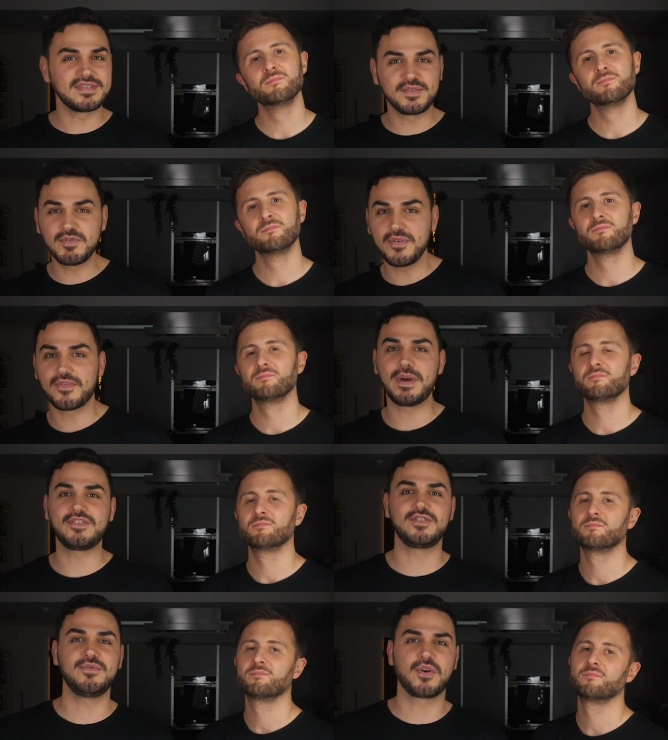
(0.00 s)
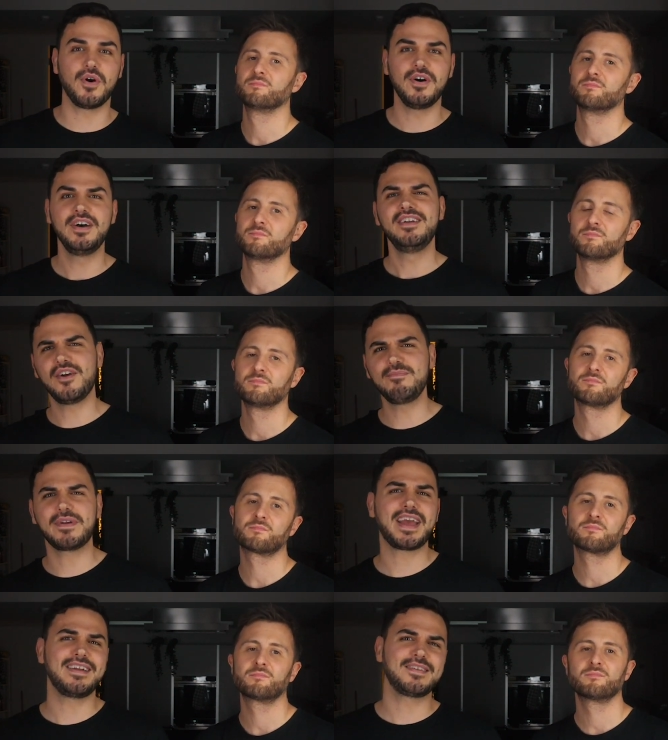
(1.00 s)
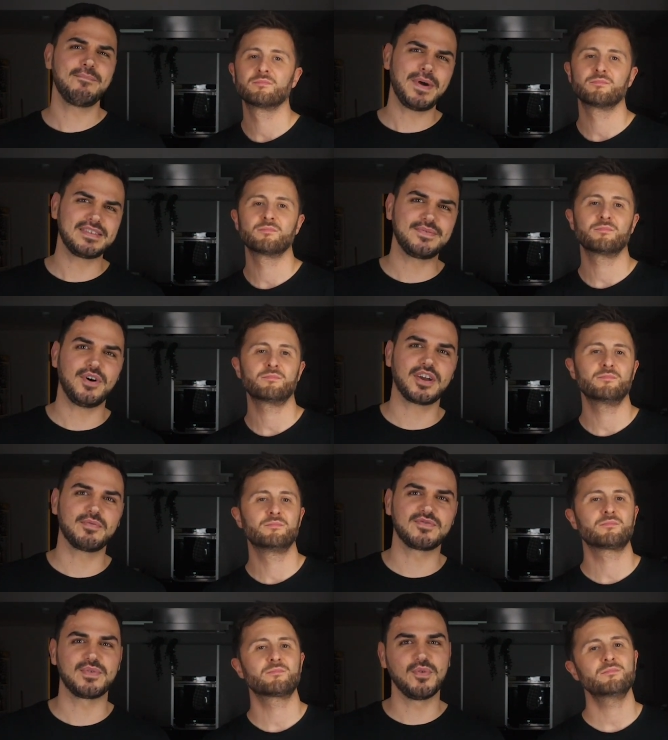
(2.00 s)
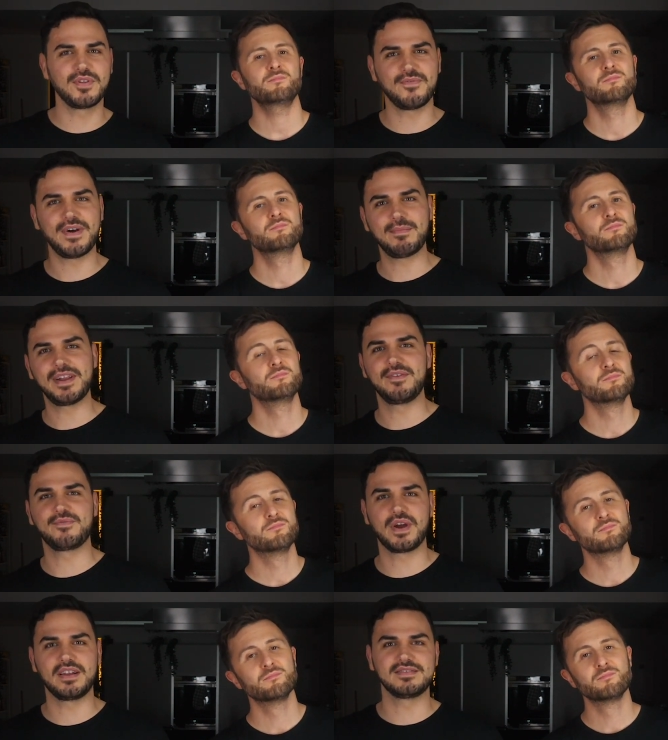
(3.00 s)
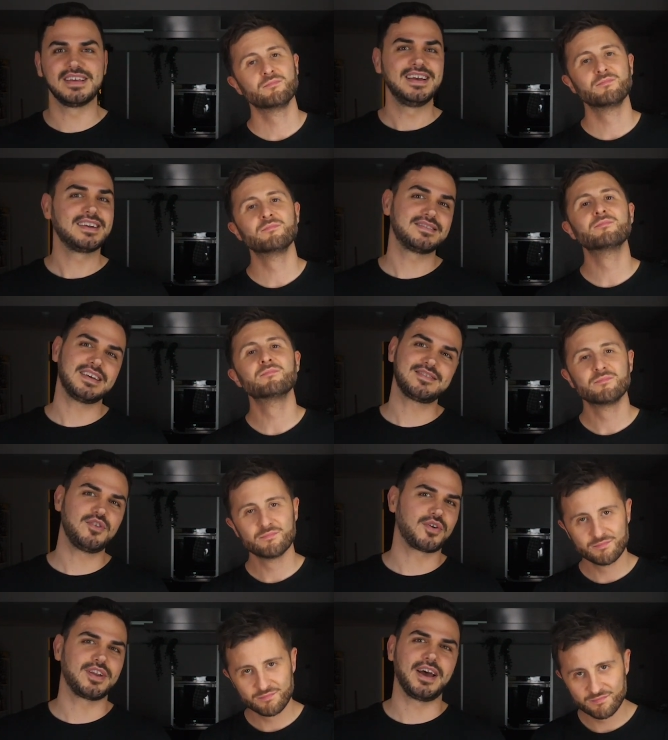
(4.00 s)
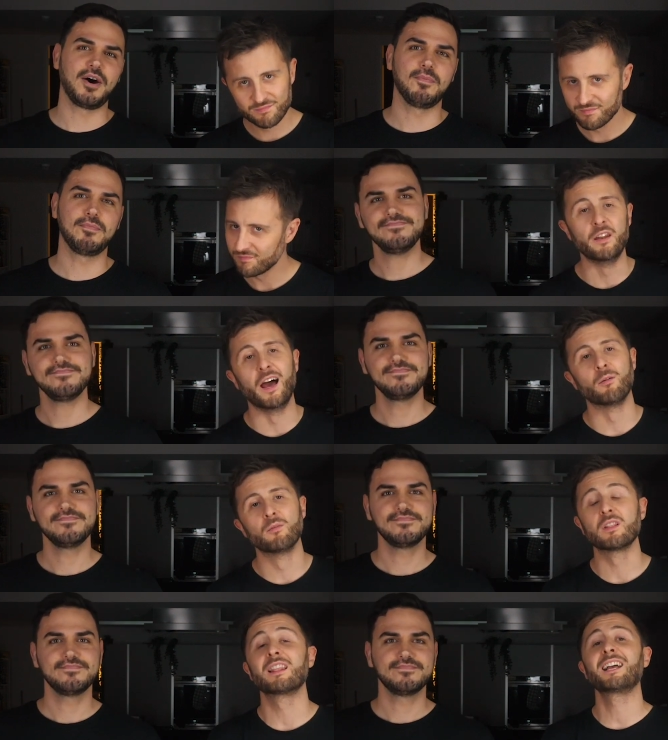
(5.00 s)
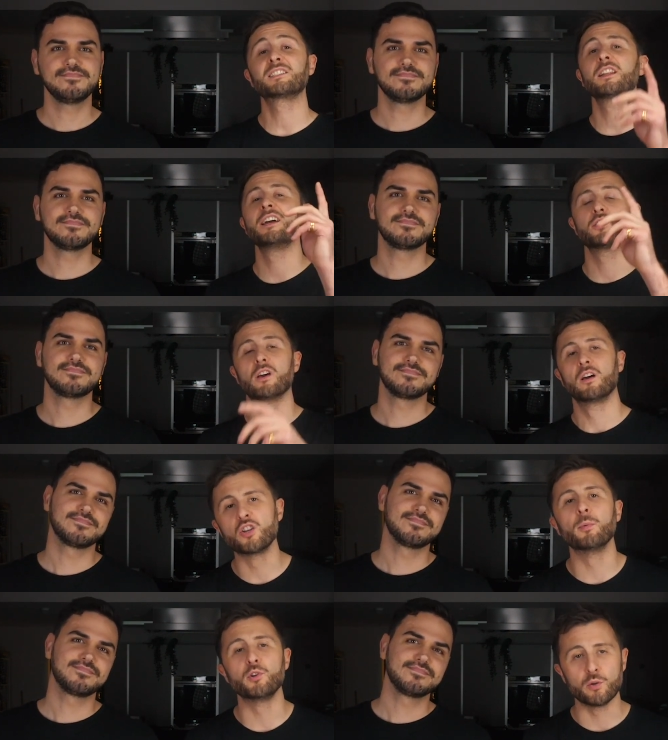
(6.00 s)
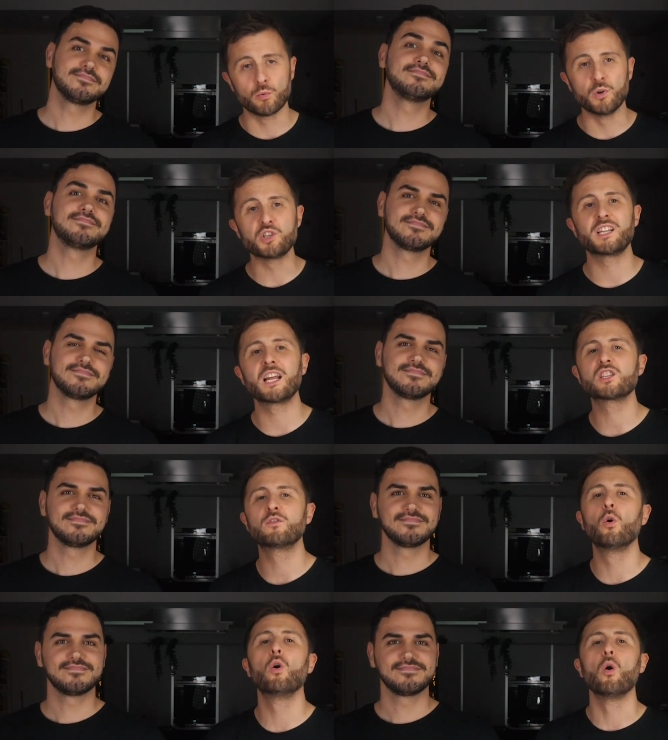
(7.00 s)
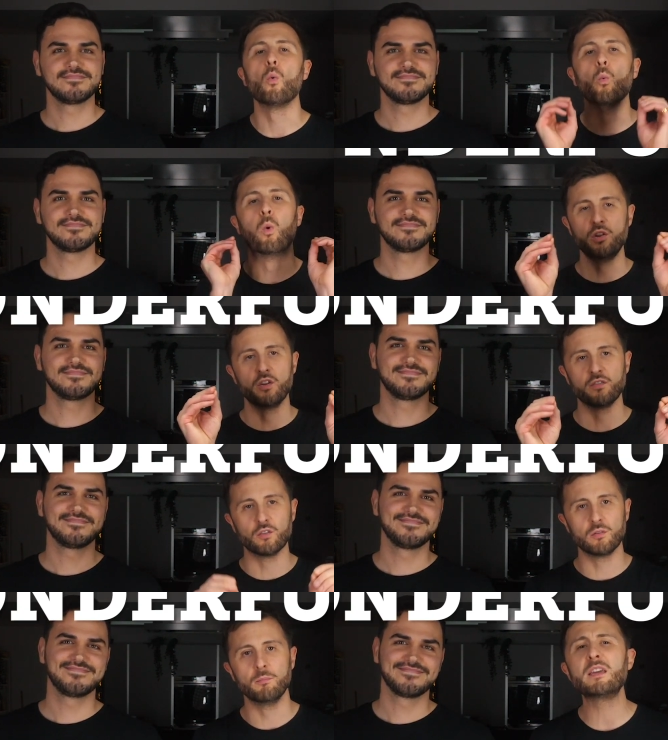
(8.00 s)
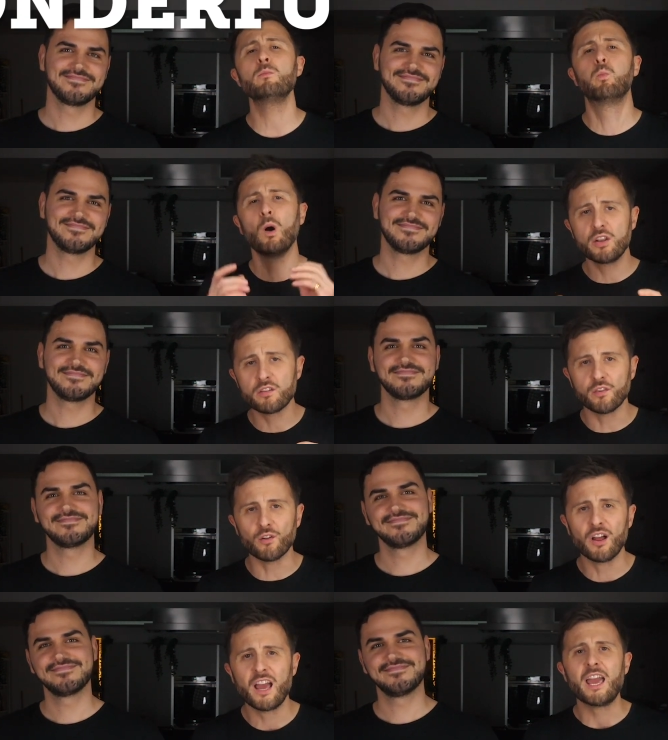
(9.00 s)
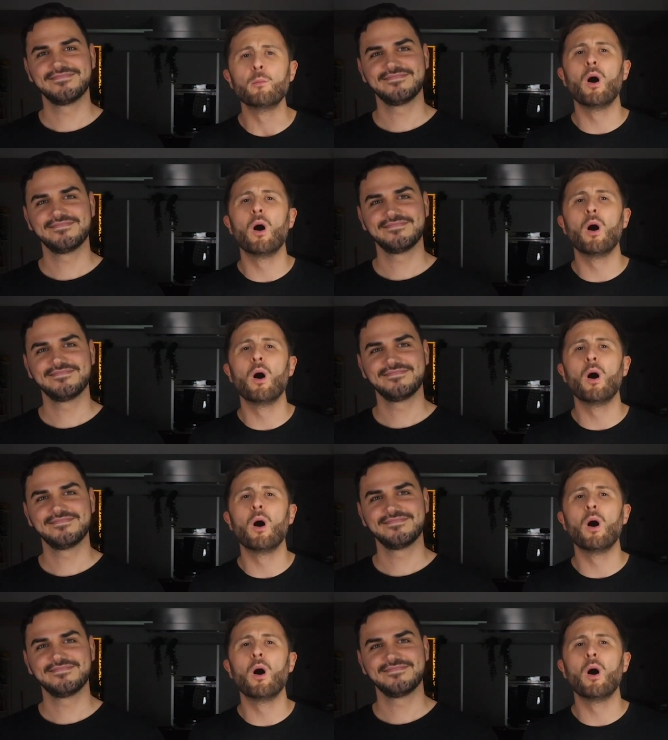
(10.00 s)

Speaker 1: this new information you've got, don't get into massive arguments with all your family and friends, because
Speaker 2: that's not going to help. Now, last letter W, which stands for wonderful. Be wonderful in